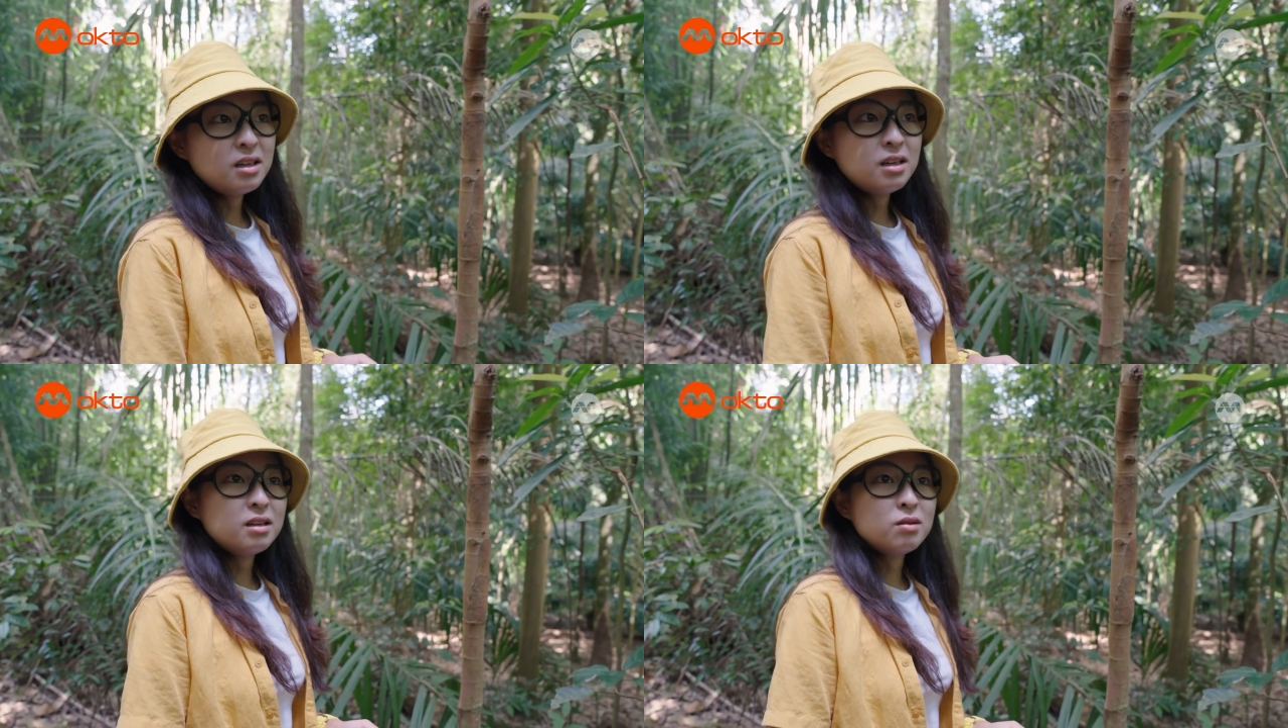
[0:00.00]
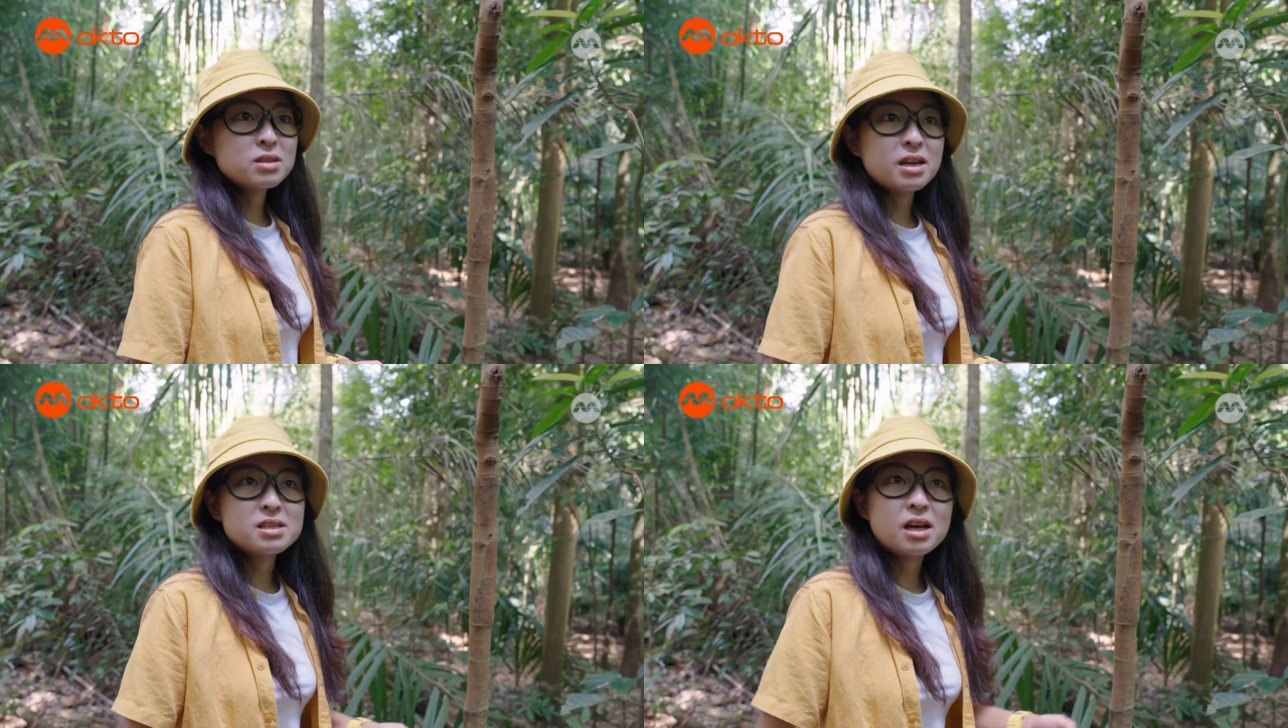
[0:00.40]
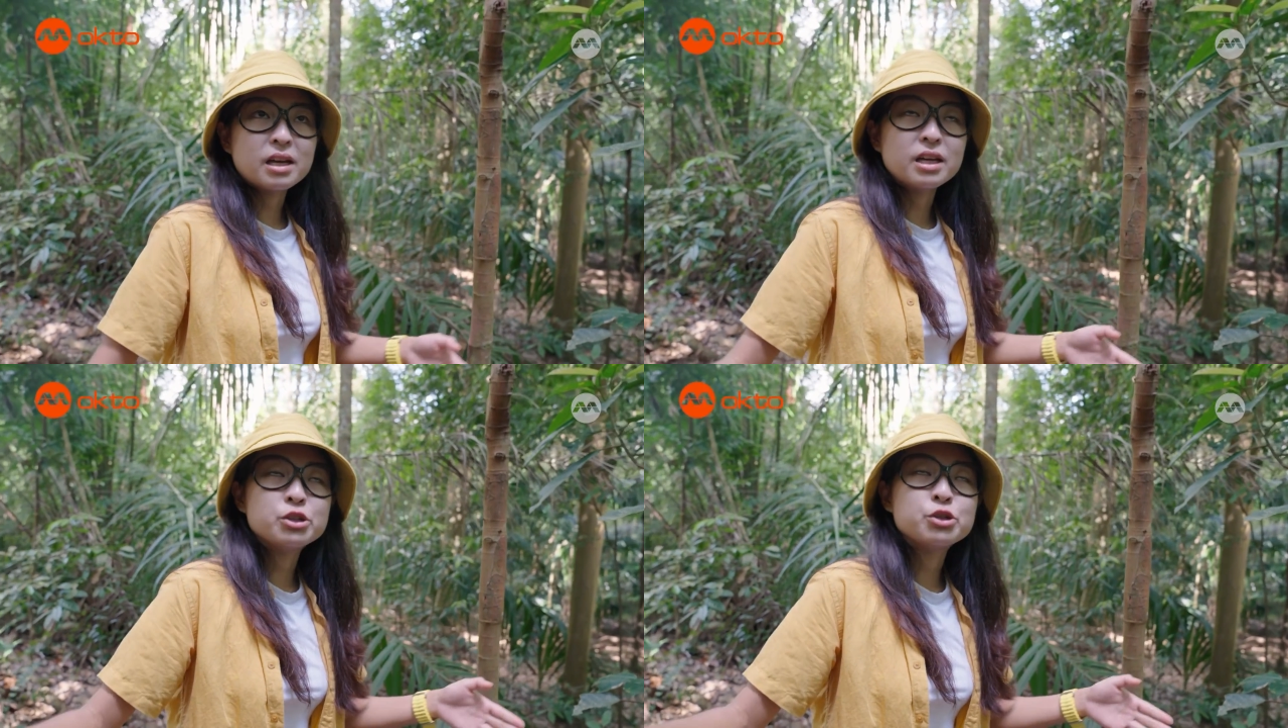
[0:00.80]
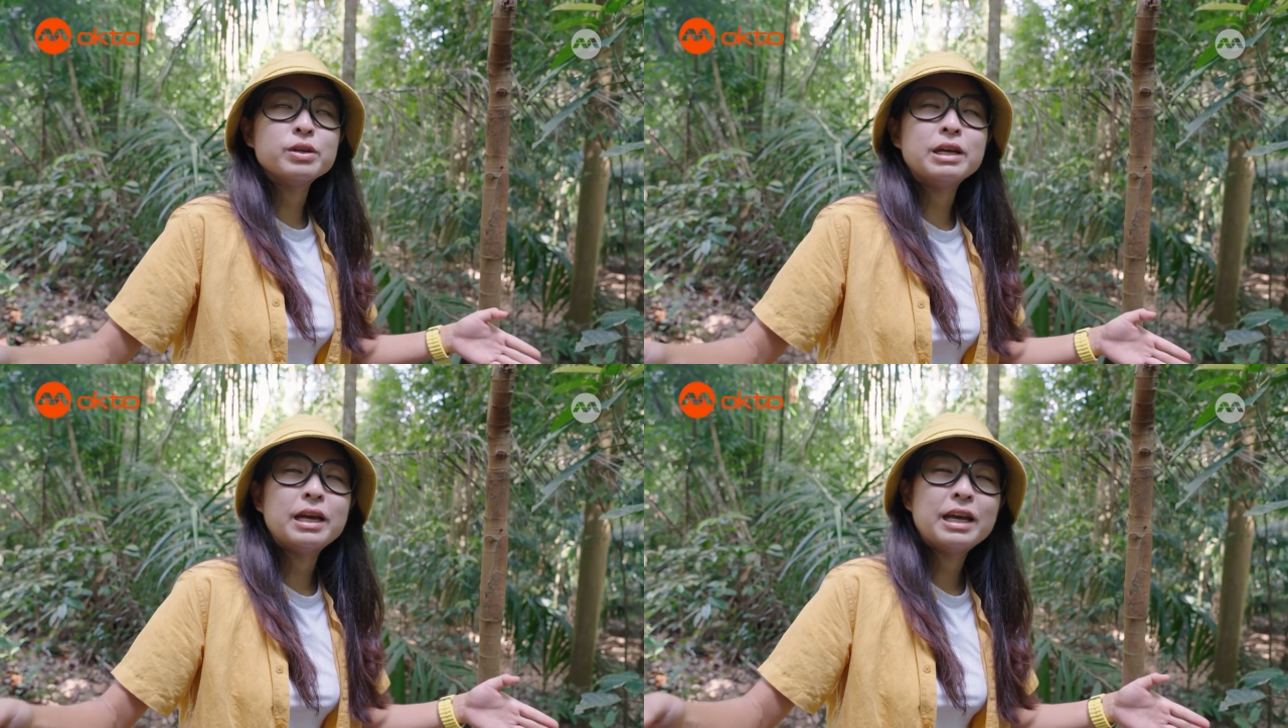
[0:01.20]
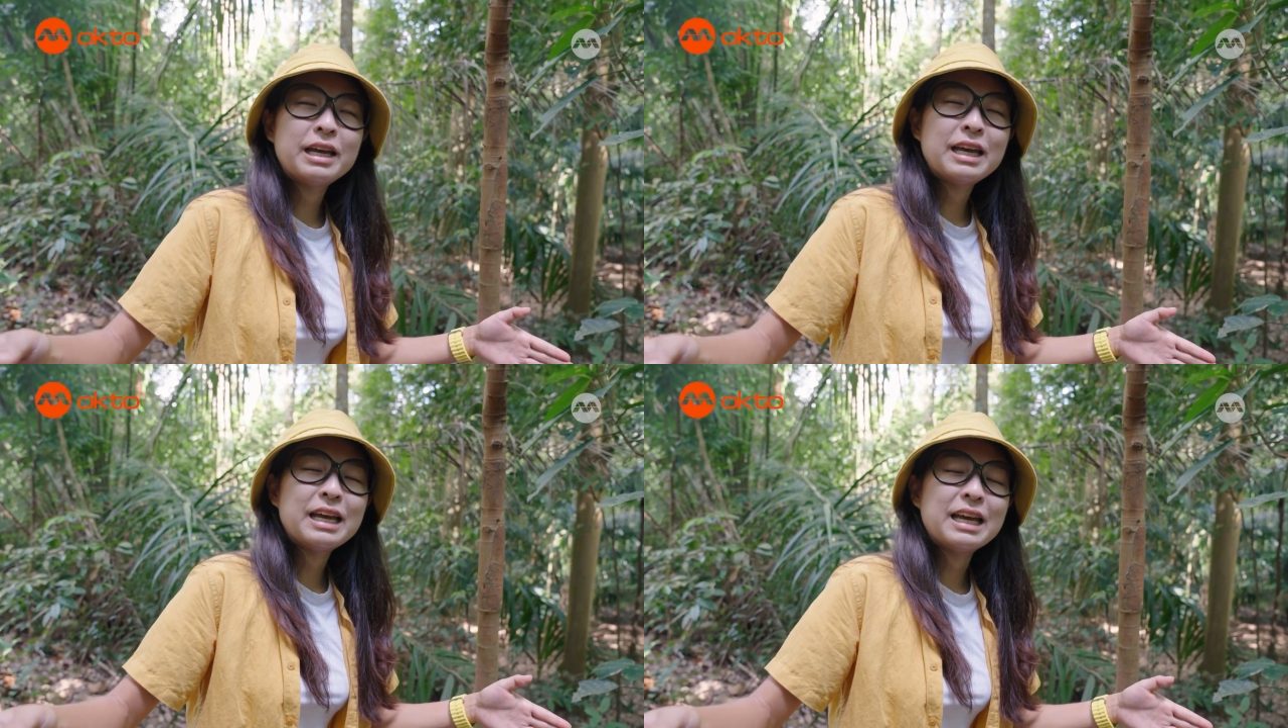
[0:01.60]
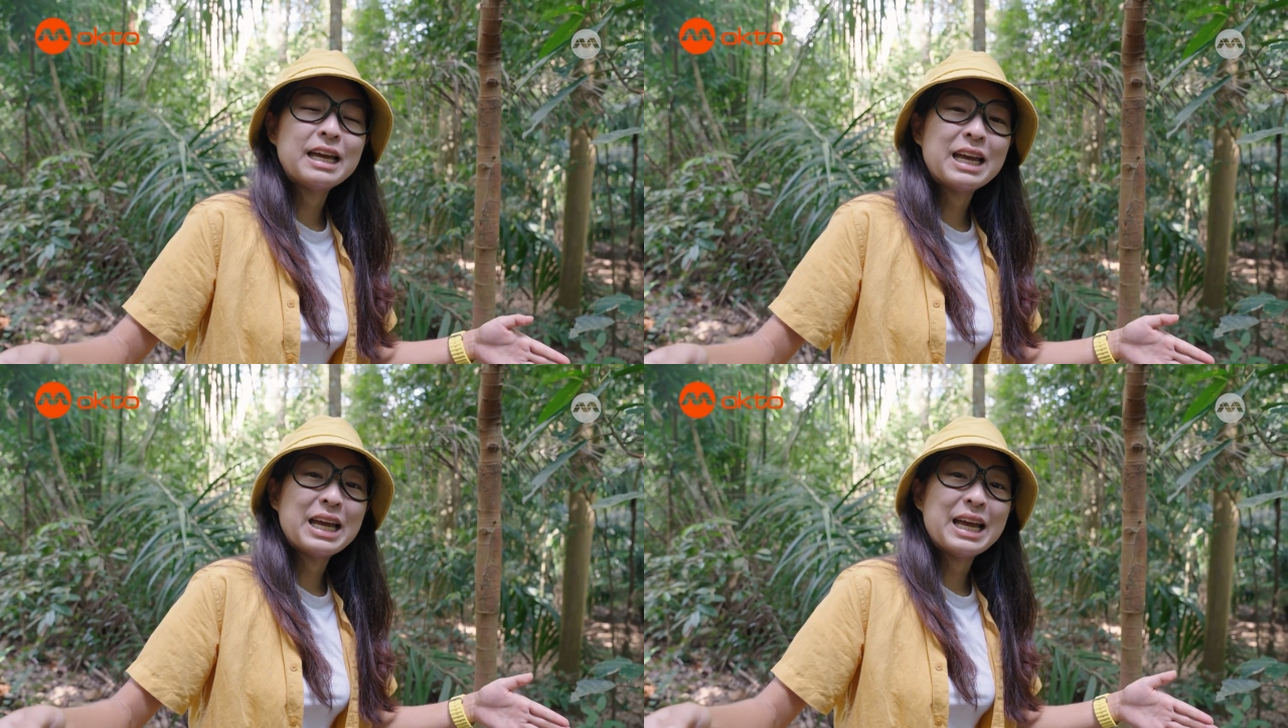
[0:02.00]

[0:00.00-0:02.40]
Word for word: it looks like it's hugging a tree. Dragonflies